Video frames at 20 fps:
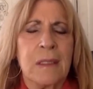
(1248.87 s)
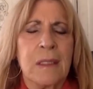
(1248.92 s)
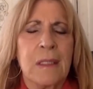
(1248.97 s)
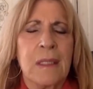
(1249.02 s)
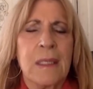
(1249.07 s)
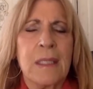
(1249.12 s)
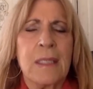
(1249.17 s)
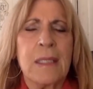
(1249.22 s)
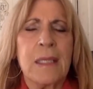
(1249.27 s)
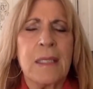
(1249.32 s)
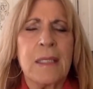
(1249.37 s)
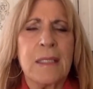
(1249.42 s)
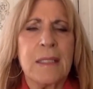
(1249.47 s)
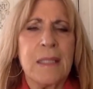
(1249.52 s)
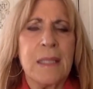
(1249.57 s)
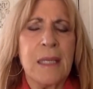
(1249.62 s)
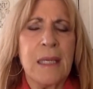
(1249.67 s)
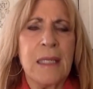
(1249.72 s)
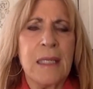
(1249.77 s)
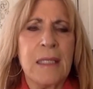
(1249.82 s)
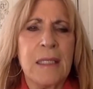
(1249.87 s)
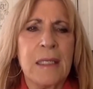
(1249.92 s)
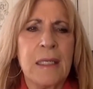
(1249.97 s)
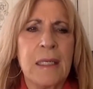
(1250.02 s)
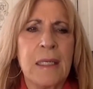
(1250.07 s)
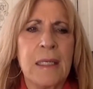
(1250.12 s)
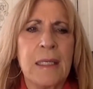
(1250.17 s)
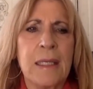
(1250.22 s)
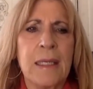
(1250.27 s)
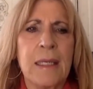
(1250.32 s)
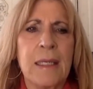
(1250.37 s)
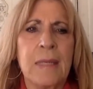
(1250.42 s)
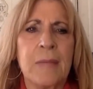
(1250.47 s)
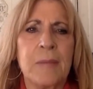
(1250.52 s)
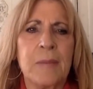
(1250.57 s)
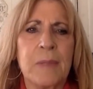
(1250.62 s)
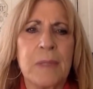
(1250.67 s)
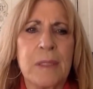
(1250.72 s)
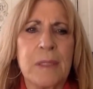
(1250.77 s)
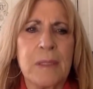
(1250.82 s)
as I stay in the I am,
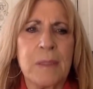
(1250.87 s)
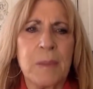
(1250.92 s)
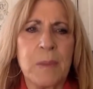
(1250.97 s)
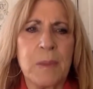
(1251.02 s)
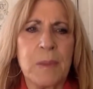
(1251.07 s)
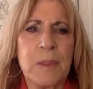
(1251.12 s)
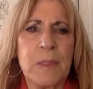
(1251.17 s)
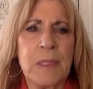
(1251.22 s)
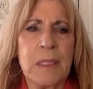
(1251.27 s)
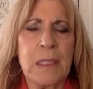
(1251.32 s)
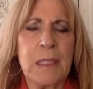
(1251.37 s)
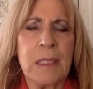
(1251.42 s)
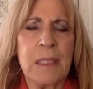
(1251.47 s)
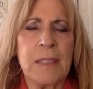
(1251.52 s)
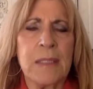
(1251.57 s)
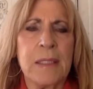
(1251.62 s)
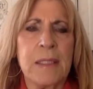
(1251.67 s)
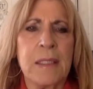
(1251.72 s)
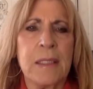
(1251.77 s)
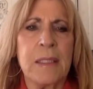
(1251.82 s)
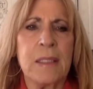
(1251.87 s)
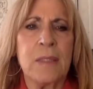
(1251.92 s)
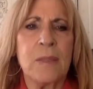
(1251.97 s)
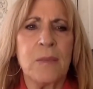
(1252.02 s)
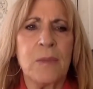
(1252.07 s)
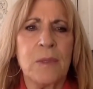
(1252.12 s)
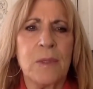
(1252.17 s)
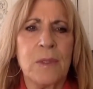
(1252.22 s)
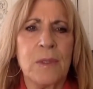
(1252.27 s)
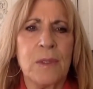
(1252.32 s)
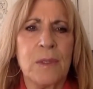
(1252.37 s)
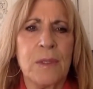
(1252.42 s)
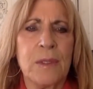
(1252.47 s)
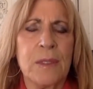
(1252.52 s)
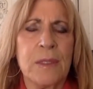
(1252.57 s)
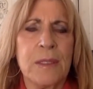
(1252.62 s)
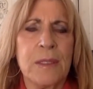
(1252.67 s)
please personalize these words.